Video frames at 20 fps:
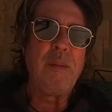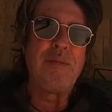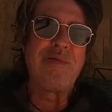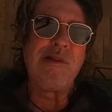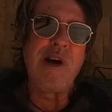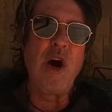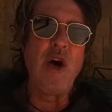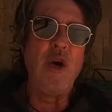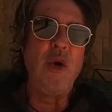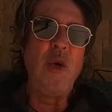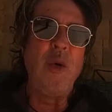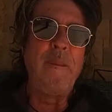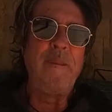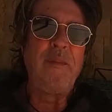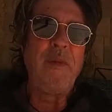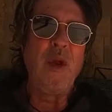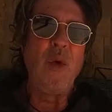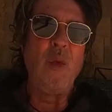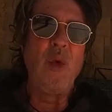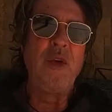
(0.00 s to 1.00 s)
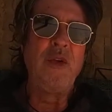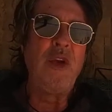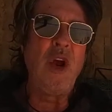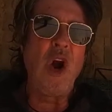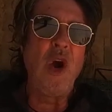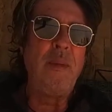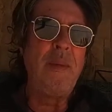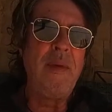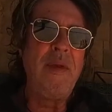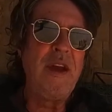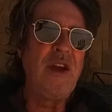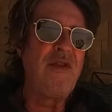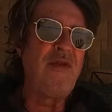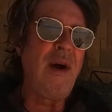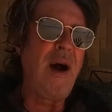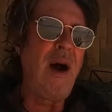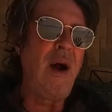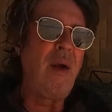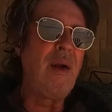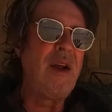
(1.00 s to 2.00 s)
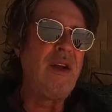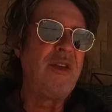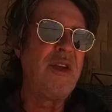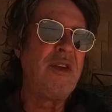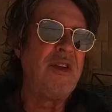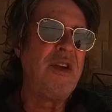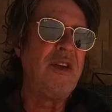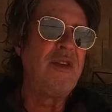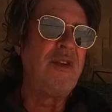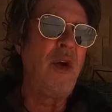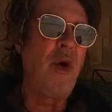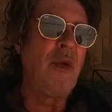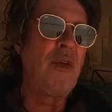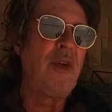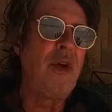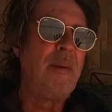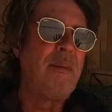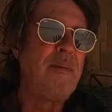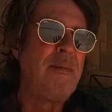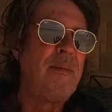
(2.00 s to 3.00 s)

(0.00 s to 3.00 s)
Pro wouldn't open this file. It says it's not.